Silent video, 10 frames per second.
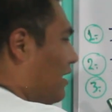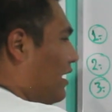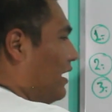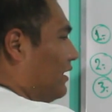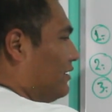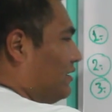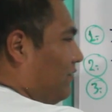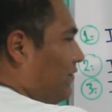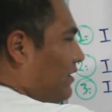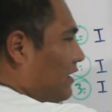I
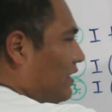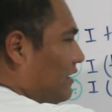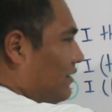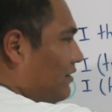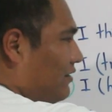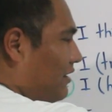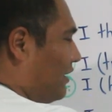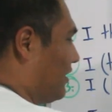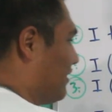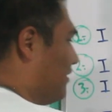definitely
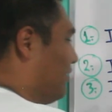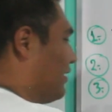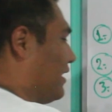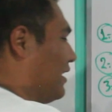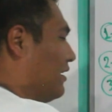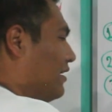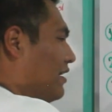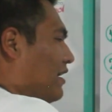think, okay?